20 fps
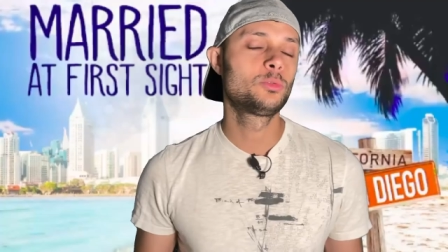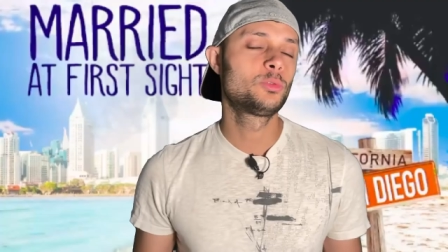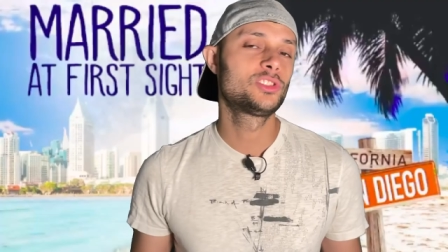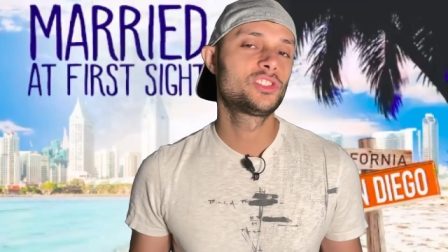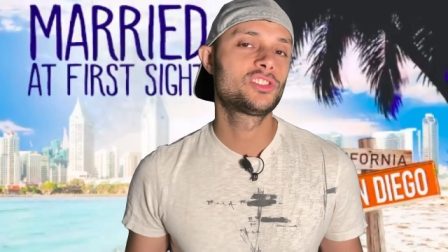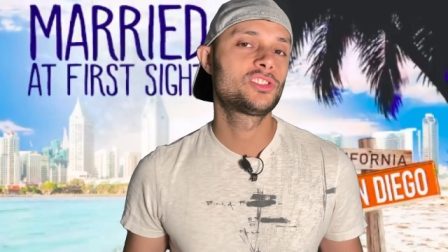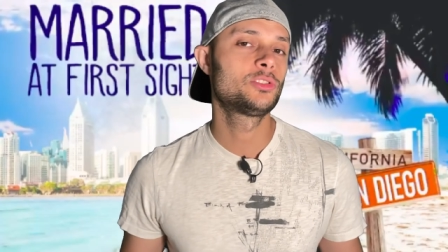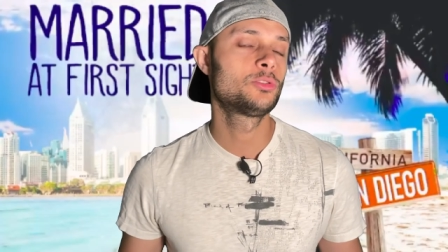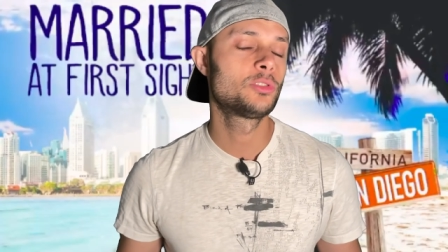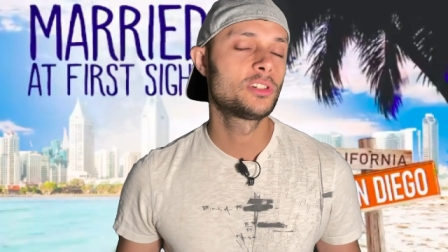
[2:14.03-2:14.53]
was
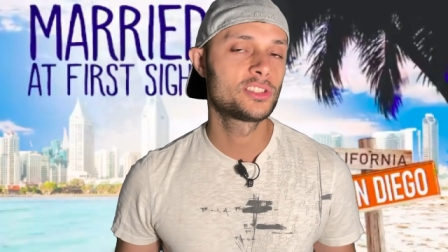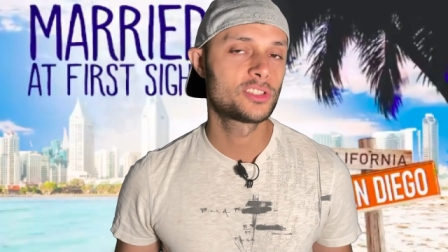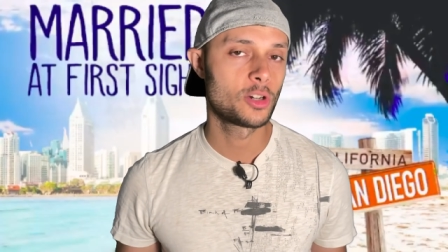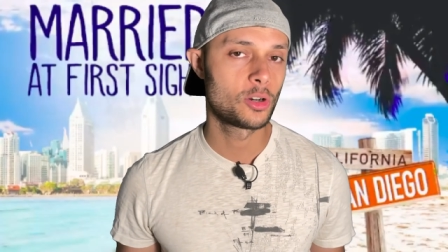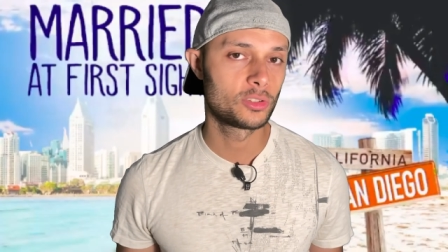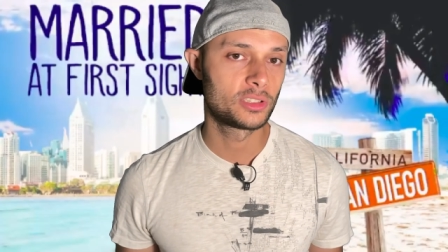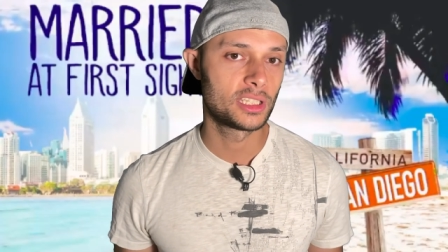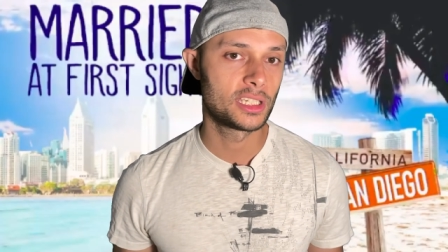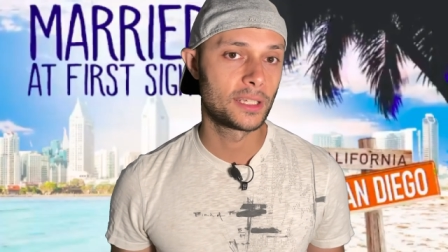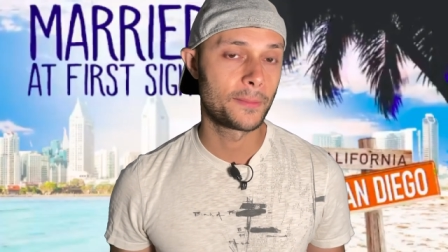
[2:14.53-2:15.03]
just doing his
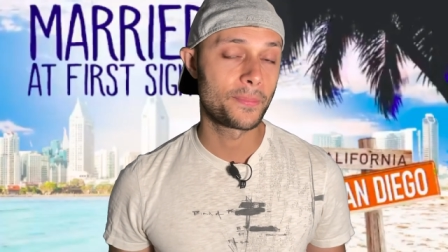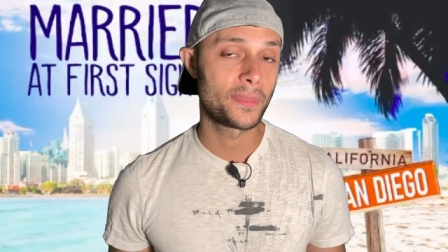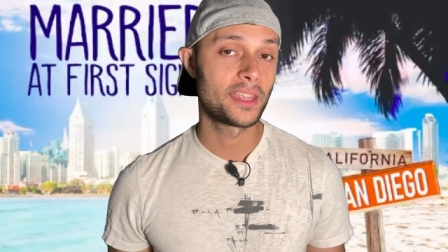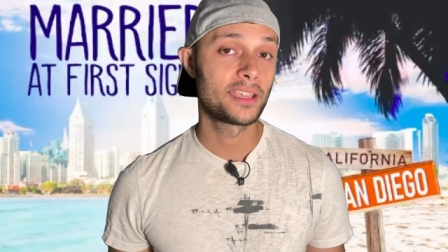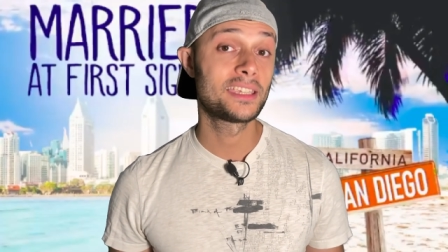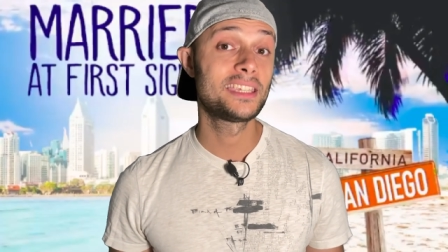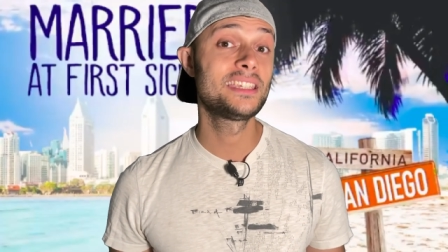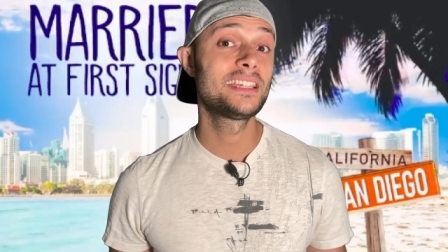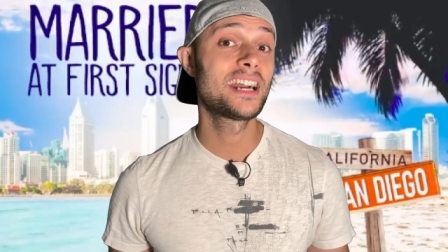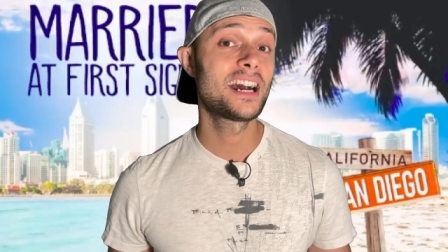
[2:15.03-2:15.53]
own thing.
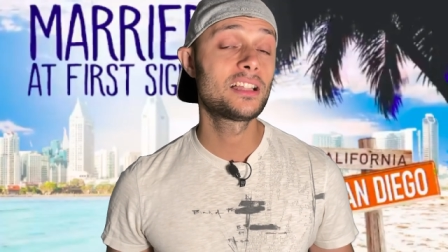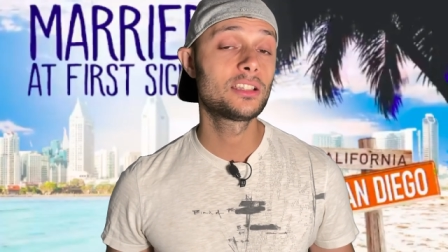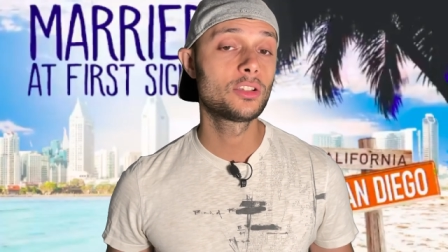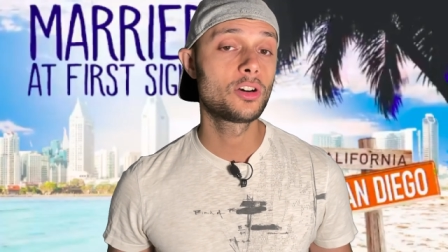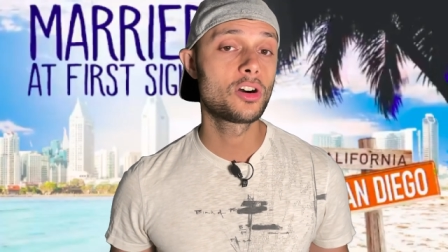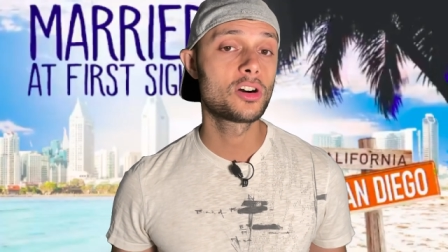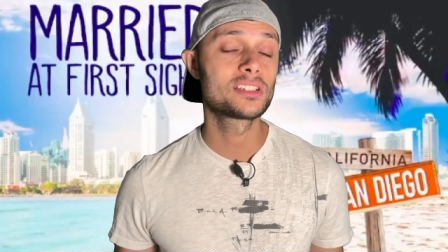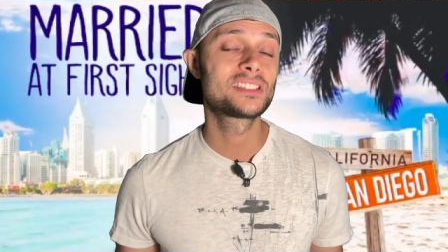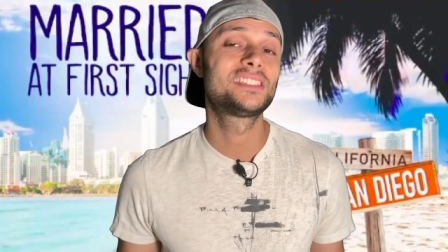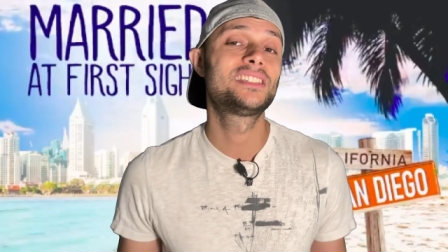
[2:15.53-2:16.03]
He got
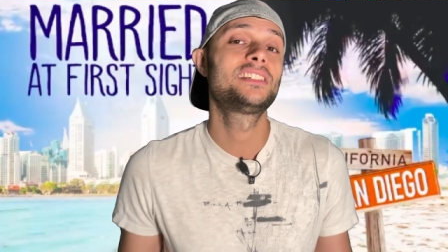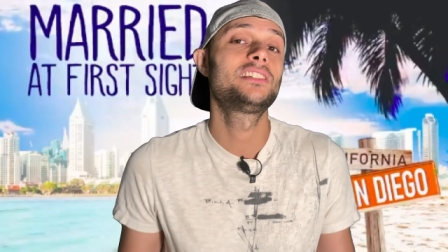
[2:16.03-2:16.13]
lost,